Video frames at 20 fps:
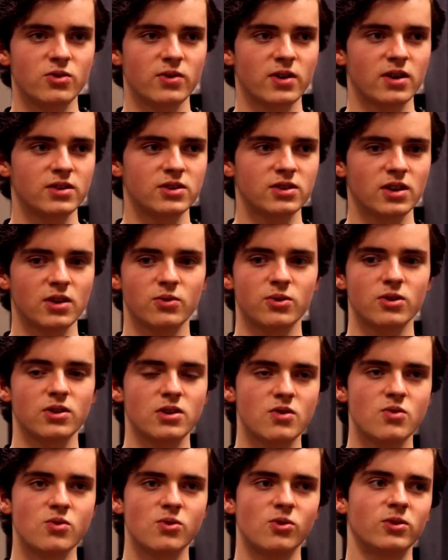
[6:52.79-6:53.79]
and it's like really
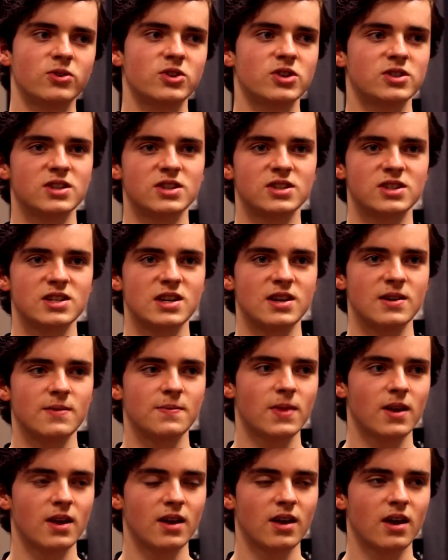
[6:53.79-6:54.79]
cool just to see
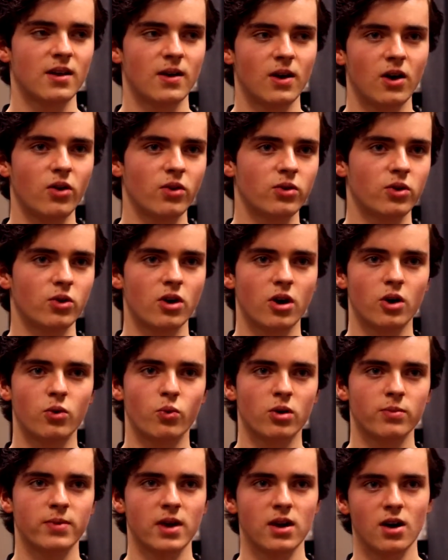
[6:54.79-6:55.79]
all of your hard
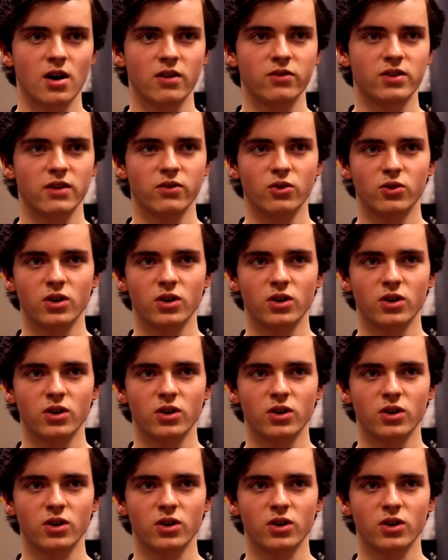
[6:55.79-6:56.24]
work pay off and everyone